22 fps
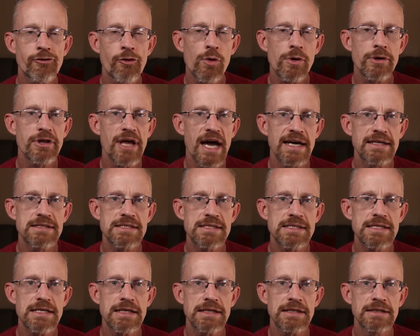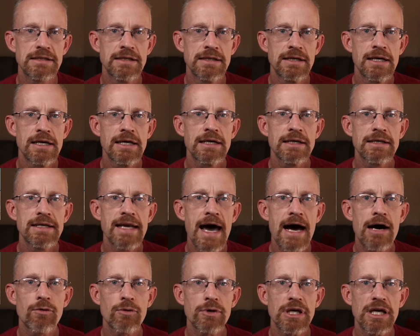for that scene.
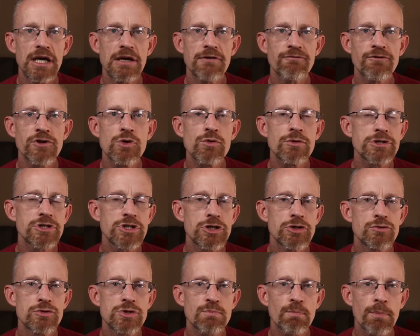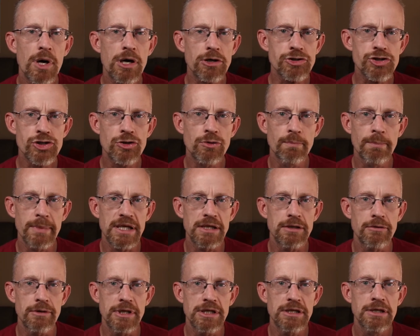Now, if you were to use partial
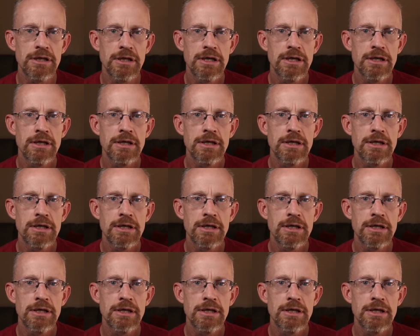metering,